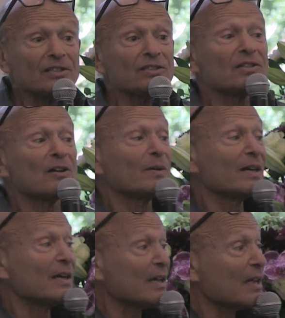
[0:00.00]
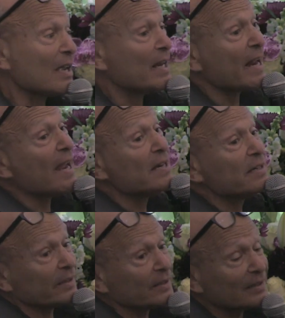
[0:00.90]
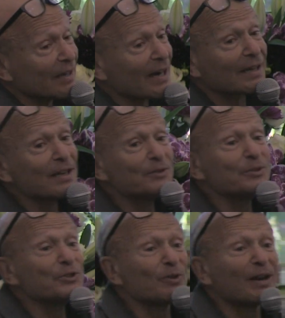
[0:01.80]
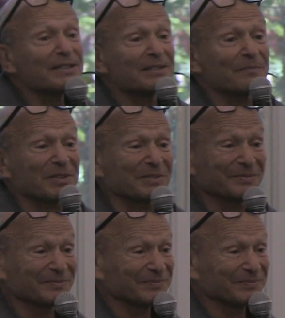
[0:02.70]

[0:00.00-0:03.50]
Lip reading: So, in ending, I'd like you to try something.